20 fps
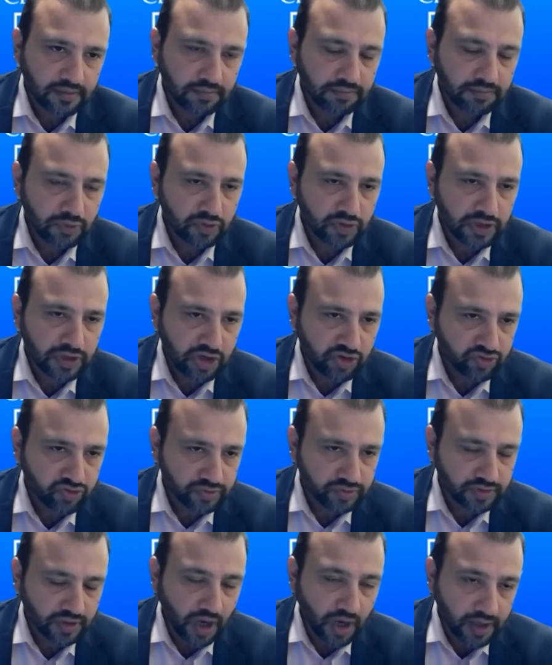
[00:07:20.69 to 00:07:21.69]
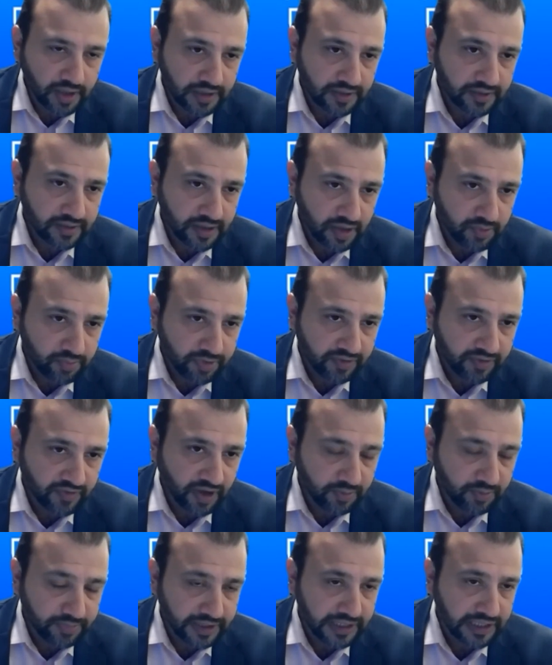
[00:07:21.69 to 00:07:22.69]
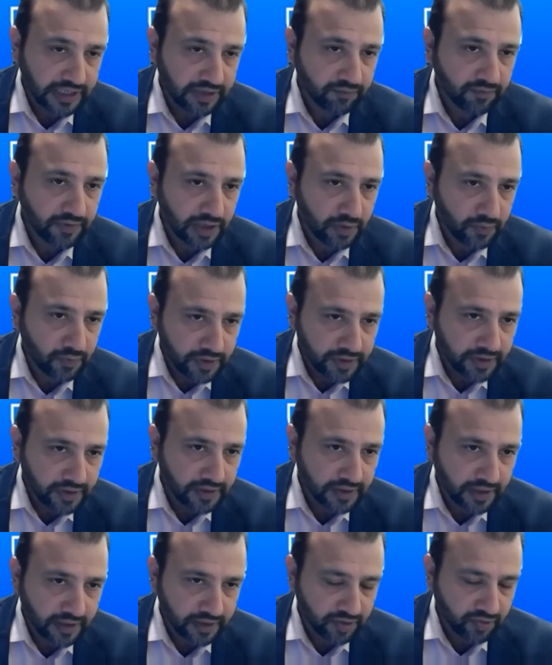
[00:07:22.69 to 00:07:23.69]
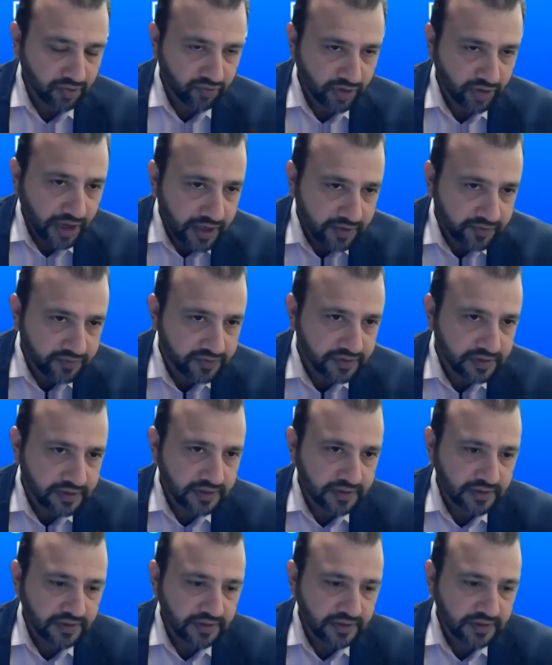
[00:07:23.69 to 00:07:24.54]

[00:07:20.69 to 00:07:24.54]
therapies are being evaluated in clinical trials,